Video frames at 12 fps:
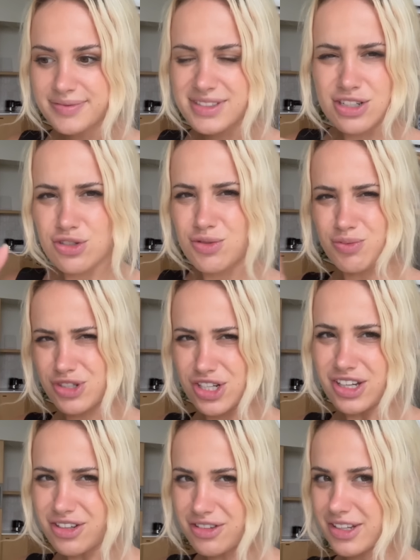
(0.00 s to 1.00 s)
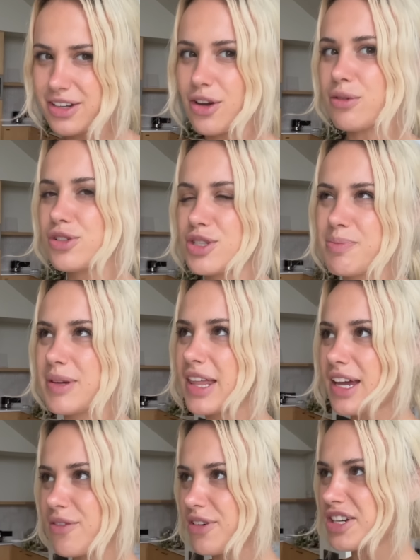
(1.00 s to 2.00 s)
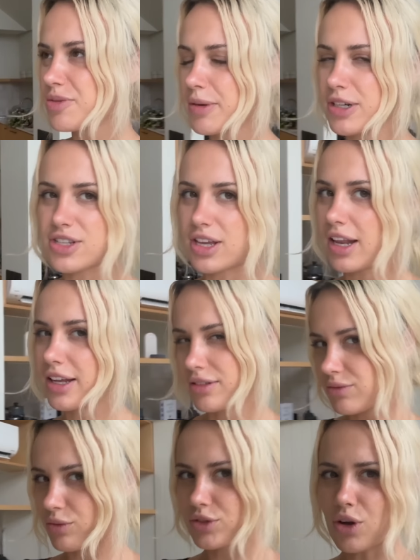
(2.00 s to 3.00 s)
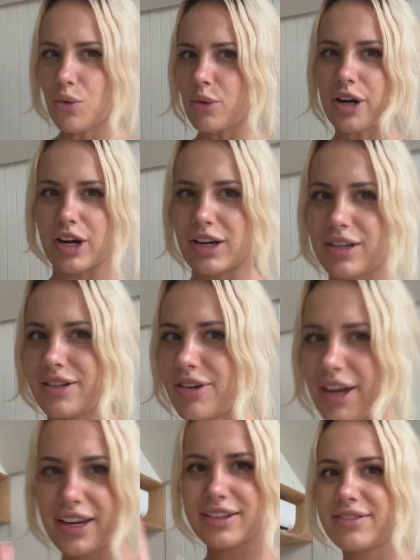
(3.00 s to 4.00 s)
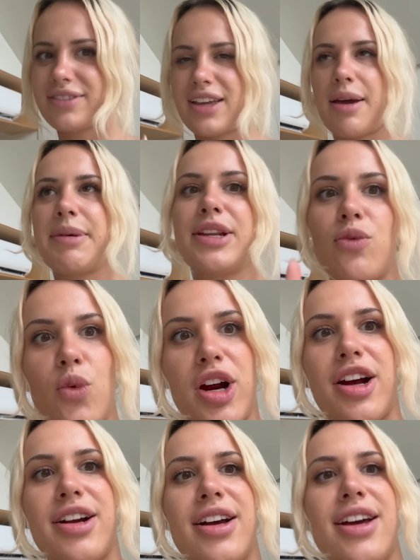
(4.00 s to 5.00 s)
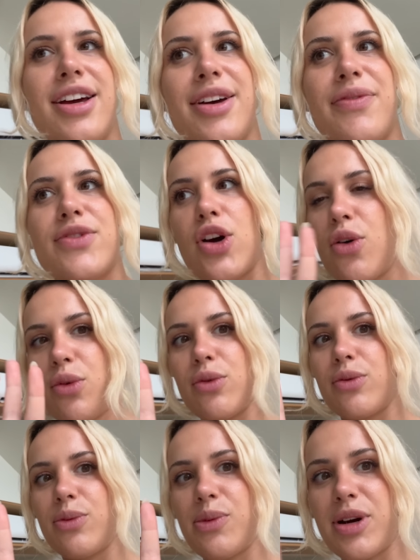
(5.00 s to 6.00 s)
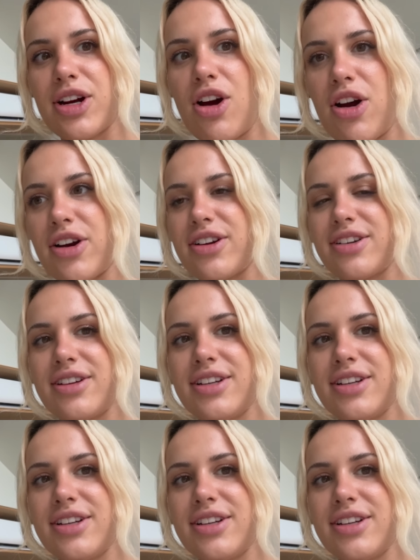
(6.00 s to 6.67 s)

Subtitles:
and just chill, you know, just be like a French person and don't work, okay? I mean, work, don't work hard.